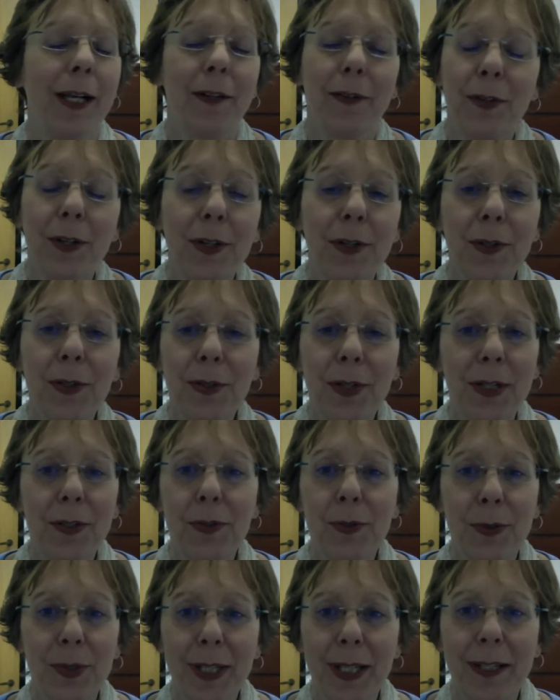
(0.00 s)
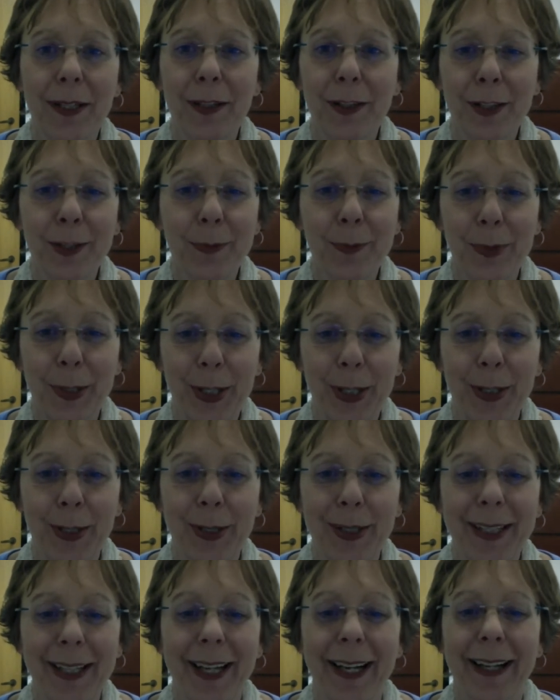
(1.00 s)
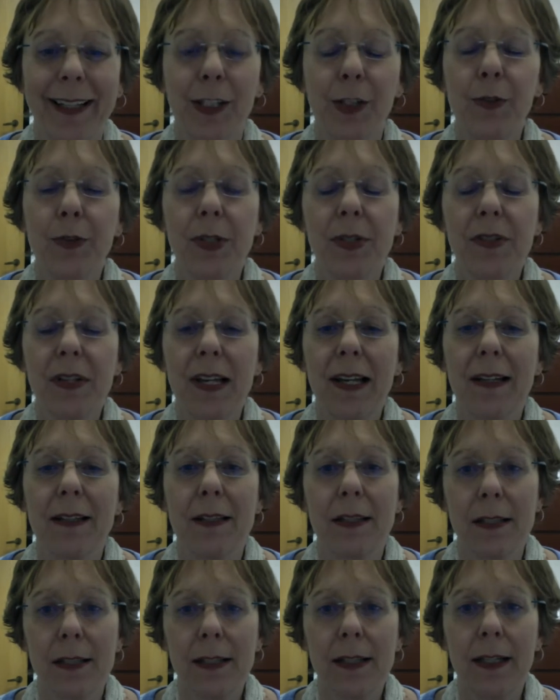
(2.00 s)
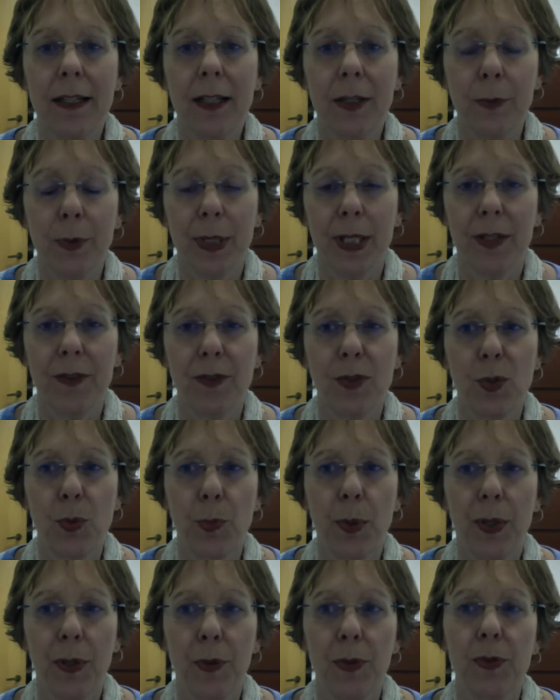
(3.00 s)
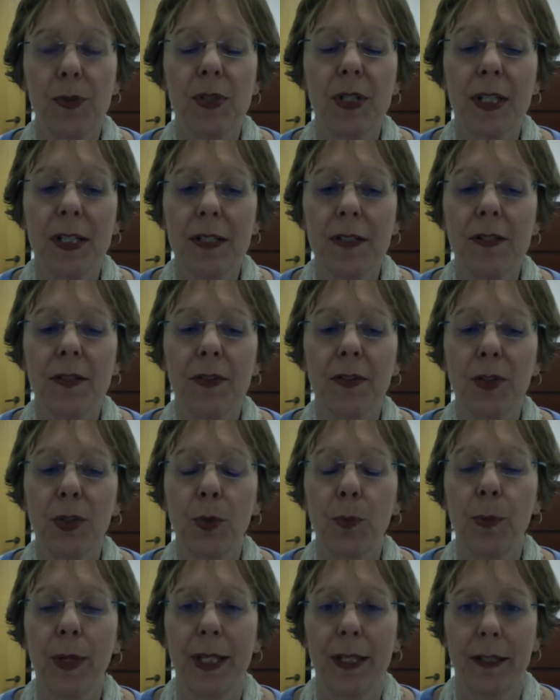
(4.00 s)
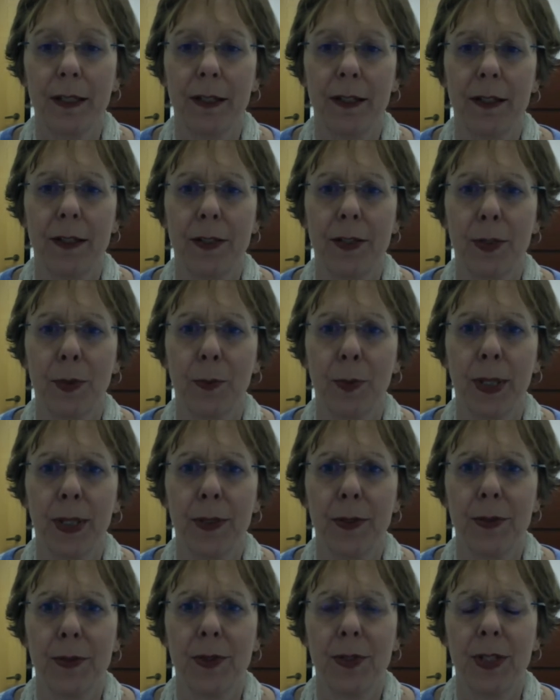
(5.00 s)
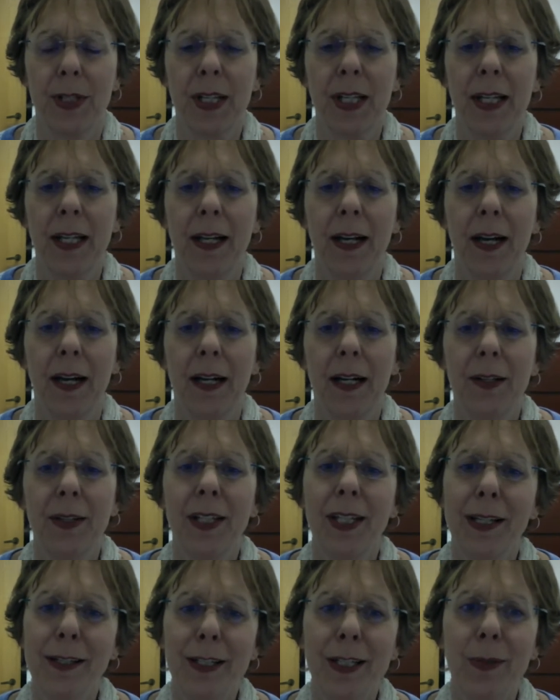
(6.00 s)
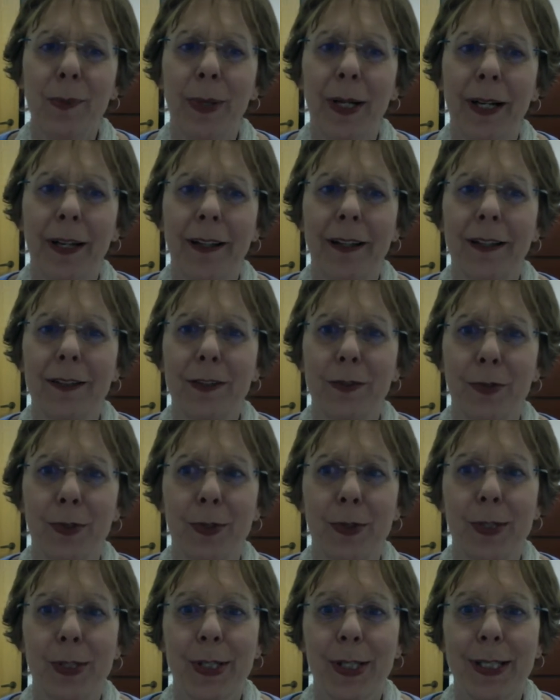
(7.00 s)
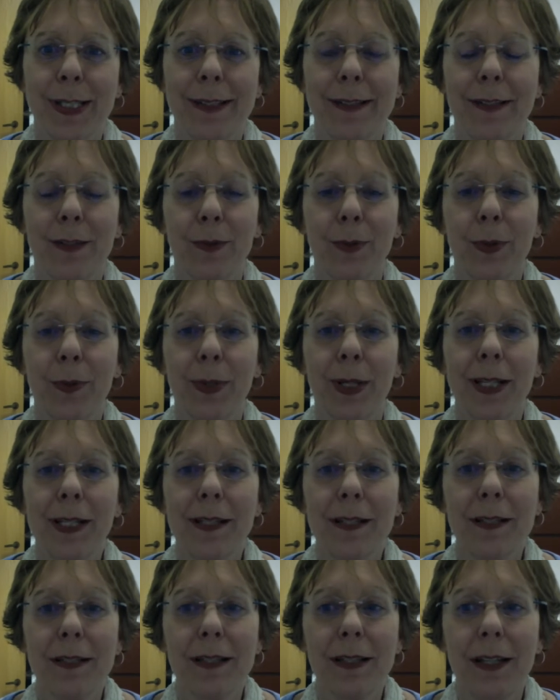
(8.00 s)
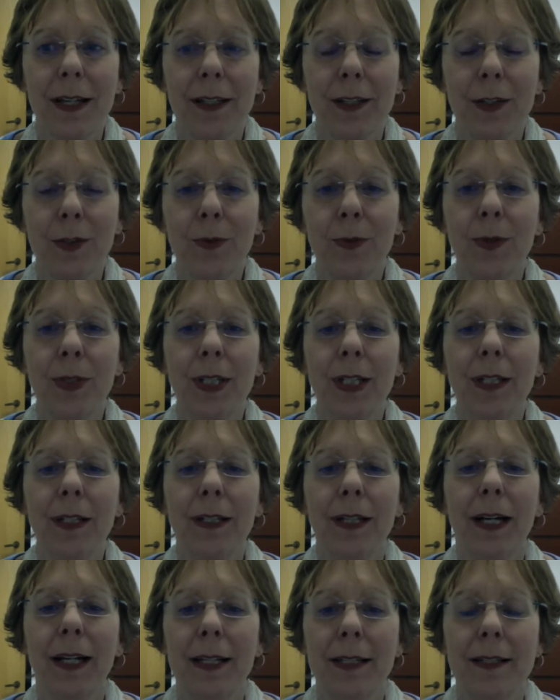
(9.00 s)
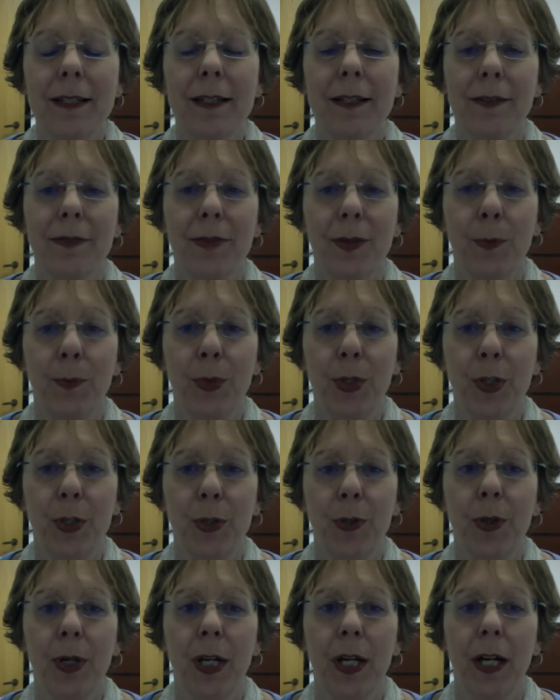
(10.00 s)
No, you're not doing anything wrong. You just can't see anyone else's post until you make an initial post. The idea behind this, of course, is that we would like to see a unique idea from you